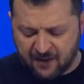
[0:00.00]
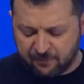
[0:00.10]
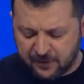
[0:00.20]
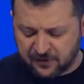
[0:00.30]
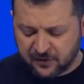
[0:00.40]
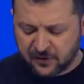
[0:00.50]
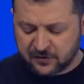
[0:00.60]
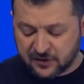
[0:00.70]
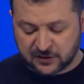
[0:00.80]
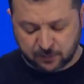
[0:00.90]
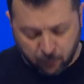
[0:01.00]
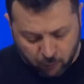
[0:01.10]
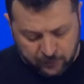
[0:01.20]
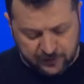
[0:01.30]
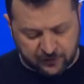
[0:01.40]
have been
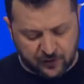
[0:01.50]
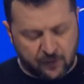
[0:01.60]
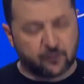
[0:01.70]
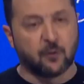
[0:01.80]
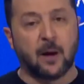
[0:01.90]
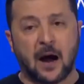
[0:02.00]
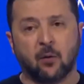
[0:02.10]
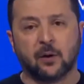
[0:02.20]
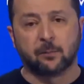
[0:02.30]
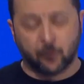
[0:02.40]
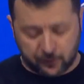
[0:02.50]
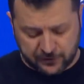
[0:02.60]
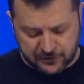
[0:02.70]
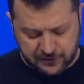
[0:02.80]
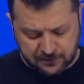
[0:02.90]
transported from our
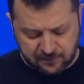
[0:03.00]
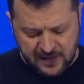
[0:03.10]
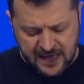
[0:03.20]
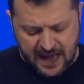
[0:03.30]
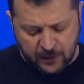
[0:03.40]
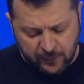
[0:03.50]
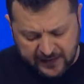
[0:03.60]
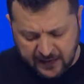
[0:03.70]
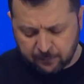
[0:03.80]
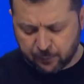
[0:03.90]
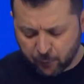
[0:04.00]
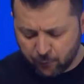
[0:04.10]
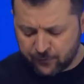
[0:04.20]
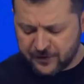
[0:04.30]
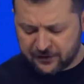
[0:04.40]
ports. And we can
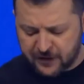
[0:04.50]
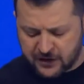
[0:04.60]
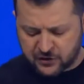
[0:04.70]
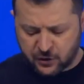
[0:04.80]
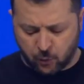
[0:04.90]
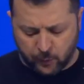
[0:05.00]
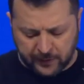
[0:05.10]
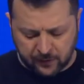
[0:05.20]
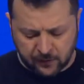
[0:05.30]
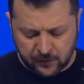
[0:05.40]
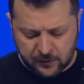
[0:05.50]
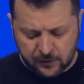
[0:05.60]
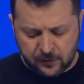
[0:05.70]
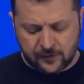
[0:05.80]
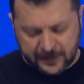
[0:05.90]
prove that Russia will
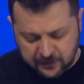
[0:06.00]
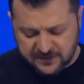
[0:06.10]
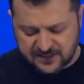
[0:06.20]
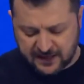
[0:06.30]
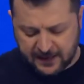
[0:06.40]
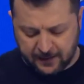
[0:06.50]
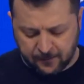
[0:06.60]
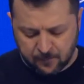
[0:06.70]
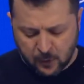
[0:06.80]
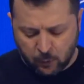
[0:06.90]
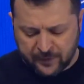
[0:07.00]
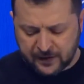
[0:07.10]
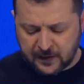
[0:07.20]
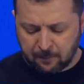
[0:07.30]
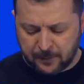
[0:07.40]
reconcile
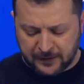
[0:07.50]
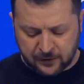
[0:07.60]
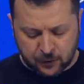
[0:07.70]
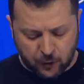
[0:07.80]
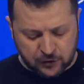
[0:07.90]
with the complete